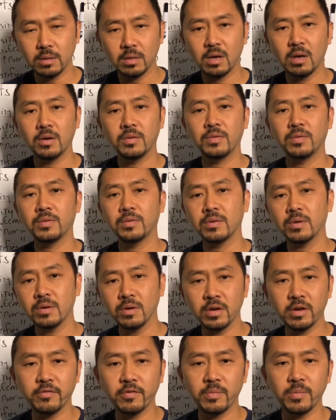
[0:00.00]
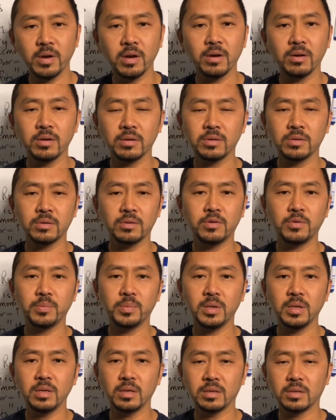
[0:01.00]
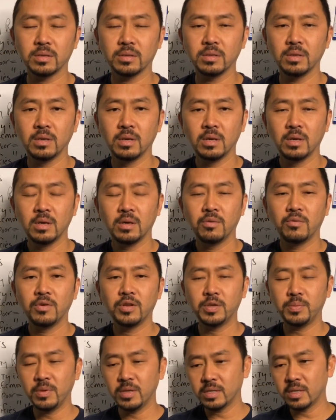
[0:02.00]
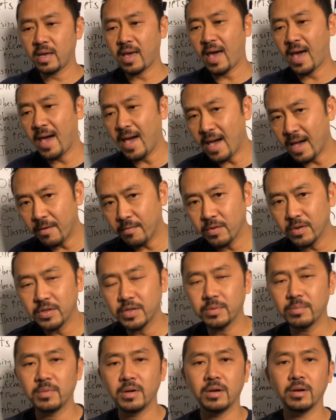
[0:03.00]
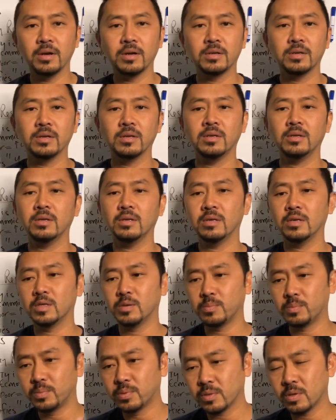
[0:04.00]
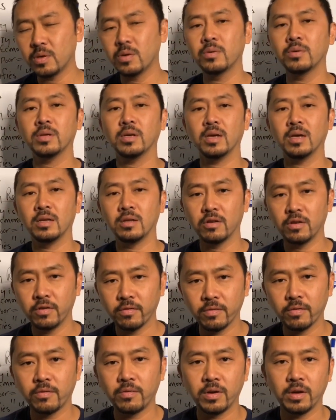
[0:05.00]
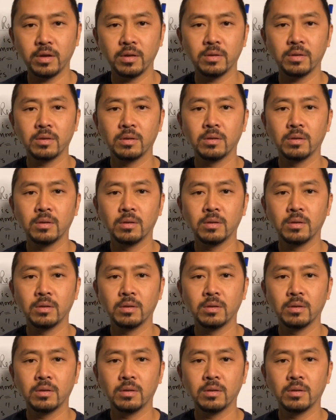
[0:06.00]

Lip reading: 1/3 of Americans are obese, which means the average American is broke and overweight.